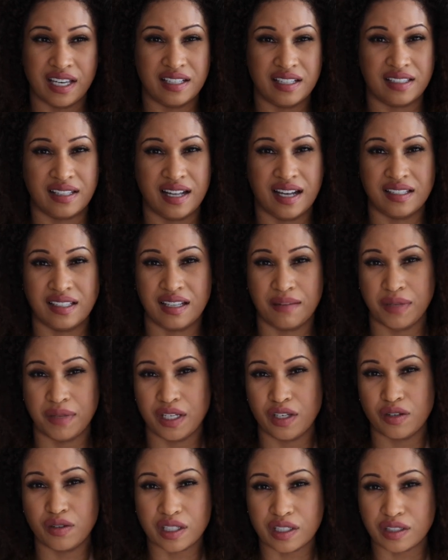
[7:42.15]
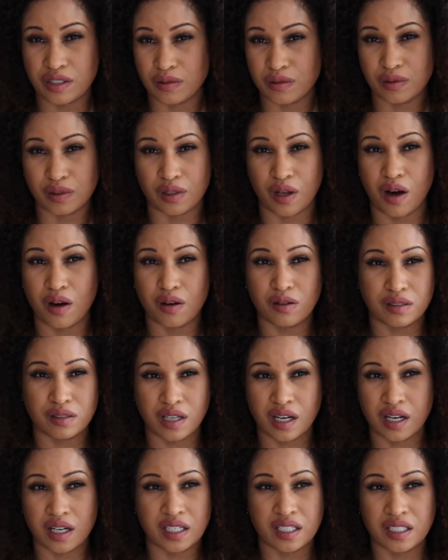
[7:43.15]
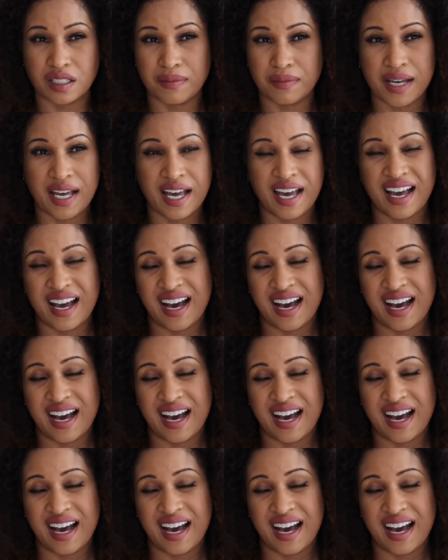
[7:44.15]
It's not something you could do long term.